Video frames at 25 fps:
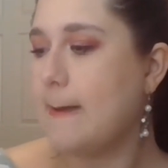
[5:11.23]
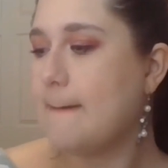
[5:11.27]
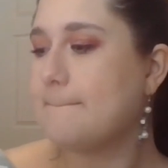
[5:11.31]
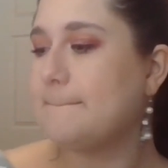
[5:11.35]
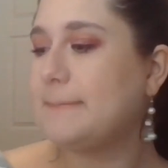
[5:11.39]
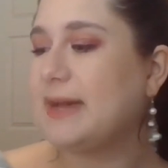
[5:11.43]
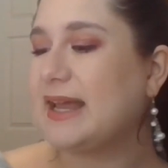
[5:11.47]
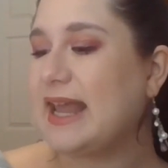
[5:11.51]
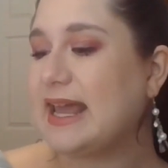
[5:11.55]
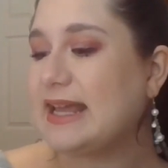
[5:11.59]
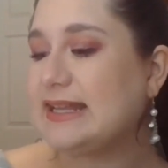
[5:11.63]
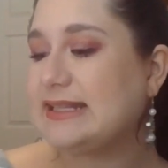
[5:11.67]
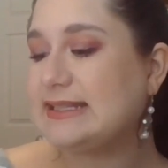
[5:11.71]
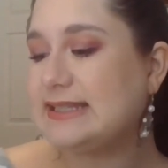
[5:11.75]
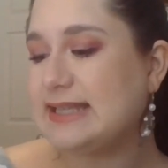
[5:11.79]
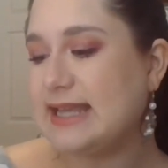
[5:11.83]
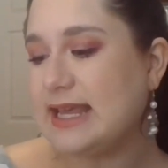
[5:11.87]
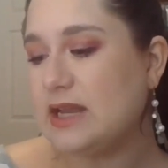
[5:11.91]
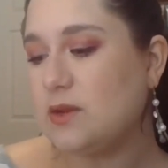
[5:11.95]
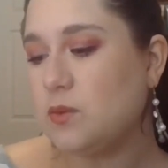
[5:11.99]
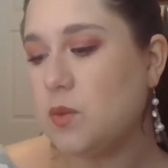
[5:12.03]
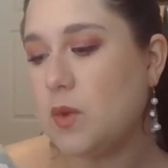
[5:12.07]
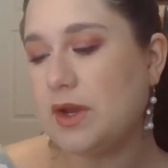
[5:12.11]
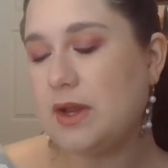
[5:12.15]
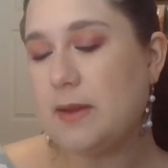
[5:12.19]
But I
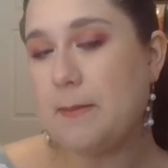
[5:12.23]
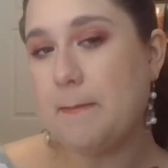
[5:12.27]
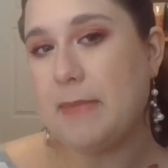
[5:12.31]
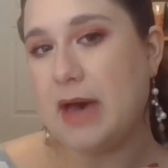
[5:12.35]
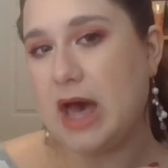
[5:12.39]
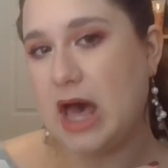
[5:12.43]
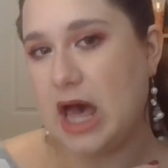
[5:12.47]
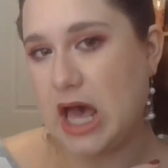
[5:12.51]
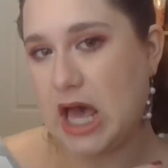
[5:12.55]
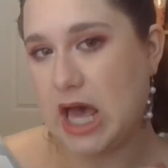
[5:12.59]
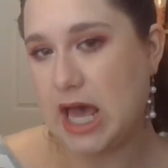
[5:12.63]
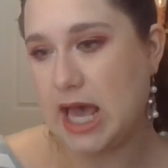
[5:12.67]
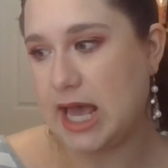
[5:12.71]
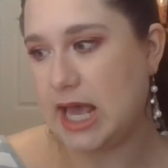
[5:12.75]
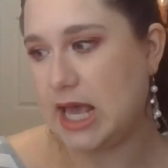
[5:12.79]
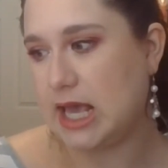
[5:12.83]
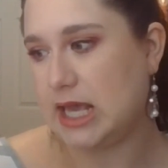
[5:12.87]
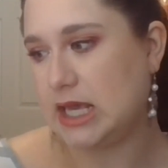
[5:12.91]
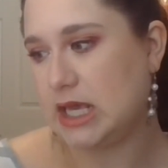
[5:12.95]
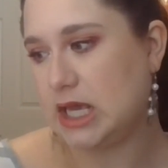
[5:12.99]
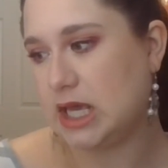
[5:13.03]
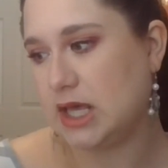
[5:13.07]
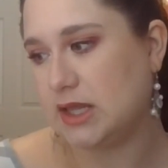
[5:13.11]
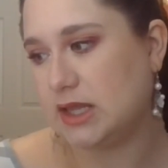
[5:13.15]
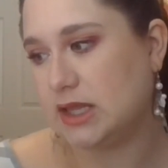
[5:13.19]
did want to
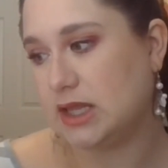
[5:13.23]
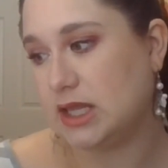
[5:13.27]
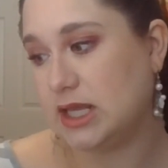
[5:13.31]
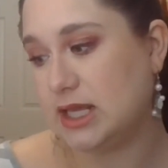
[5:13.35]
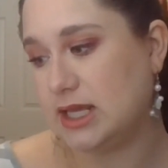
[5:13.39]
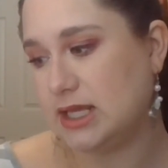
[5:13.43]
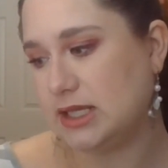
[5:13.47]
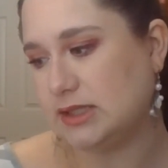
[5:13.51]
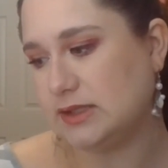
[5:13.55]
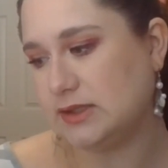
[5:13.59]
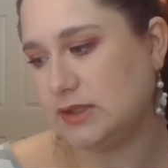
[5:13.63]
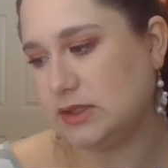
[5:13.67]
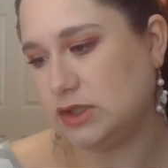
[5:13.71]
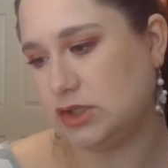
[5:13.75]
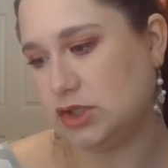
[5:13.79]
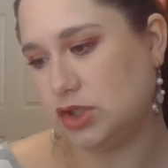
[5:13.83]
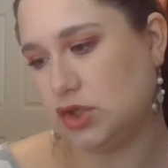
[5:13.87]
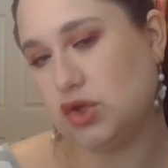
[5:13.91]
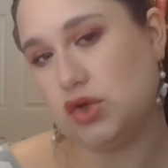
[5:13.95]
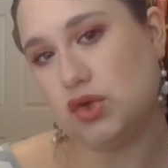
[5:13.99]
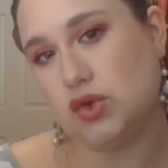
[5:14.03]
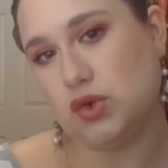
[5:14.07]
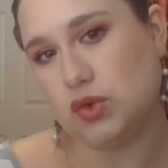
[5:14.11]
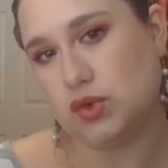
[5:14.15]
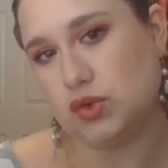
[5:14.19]
buy these
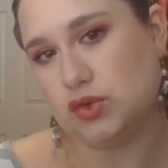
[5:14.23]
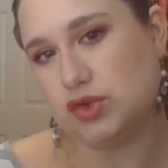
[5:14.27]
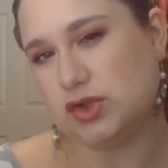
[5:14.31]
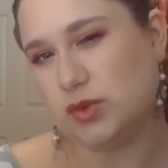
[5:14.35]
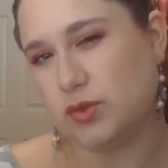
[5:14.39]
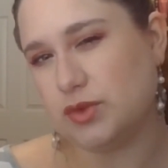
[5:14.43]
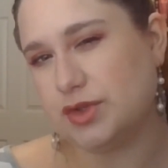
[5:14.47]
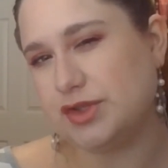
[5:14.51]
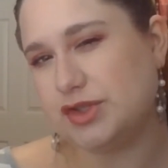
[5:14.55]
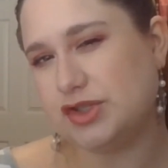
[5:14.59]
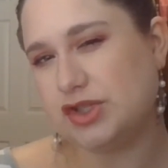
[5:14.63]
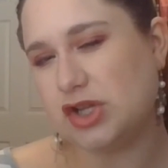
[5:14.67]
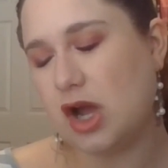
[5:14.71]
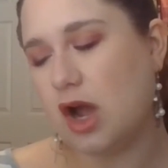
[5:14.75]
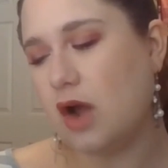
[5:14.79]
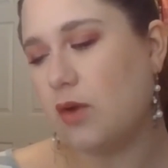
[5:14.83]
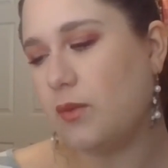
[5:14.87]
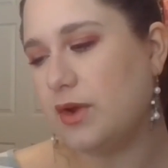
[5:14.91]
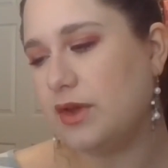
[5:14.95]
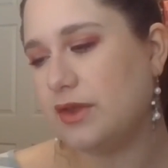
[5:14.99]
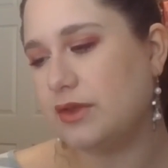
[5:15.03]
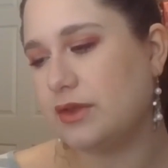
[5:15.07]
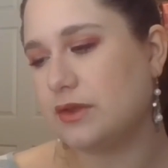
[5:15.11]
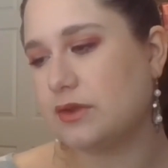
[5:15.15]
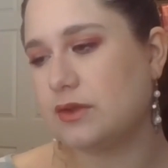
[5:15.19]
two, so we'll start
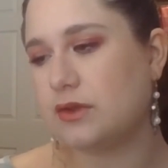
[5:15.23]
with